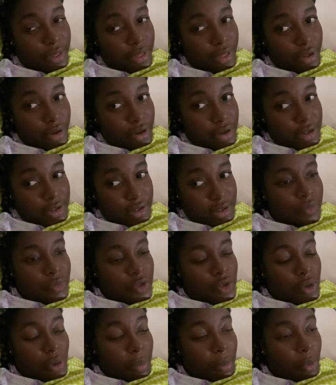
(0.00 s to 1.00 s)
Thursday.
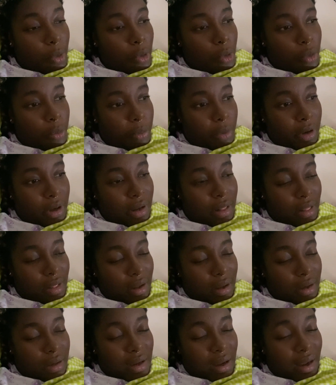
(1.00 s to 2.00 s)
So I'm hoping
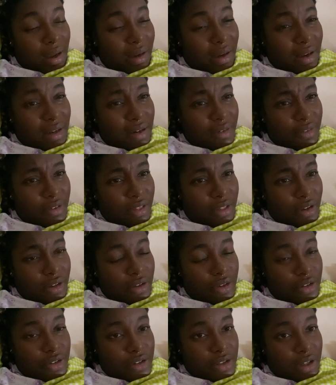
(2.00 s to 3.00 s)
that I get everything
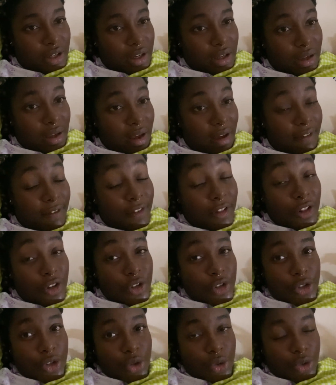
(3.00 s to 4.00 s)
done today. I feel
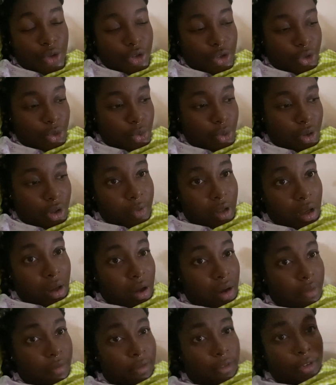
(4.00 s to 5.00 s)
so sore.
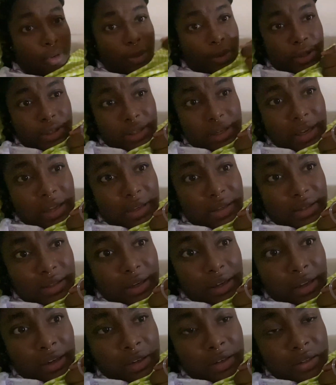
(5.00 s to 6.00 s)
Got fluids last
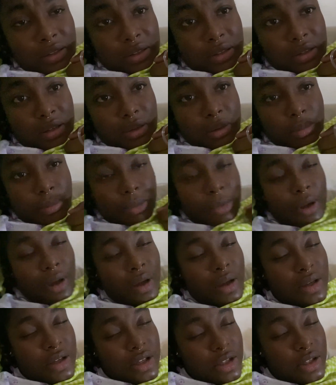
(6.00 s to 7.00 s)
night
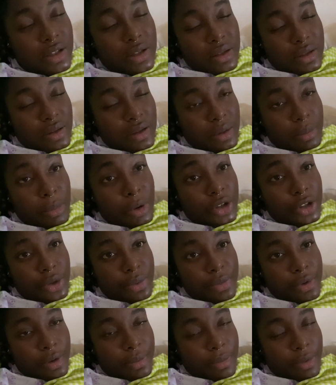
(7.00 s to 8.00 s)
because the bottom
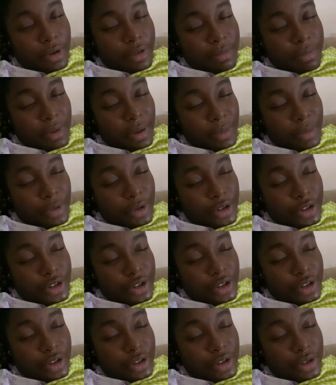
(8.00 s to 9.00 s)
number of my
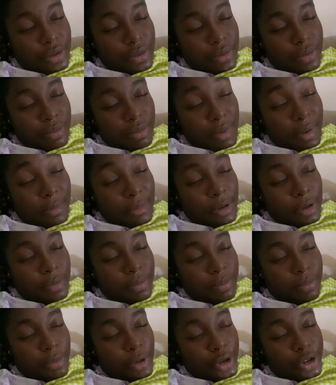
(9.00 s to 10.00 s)
pressure, my blood
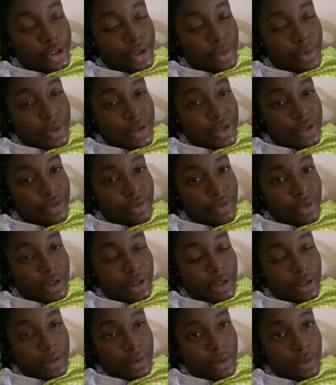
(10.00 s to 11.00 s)
pressure was really
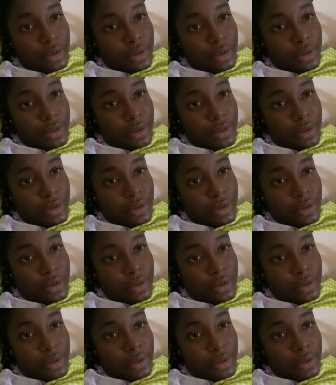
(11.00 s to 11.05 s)
low.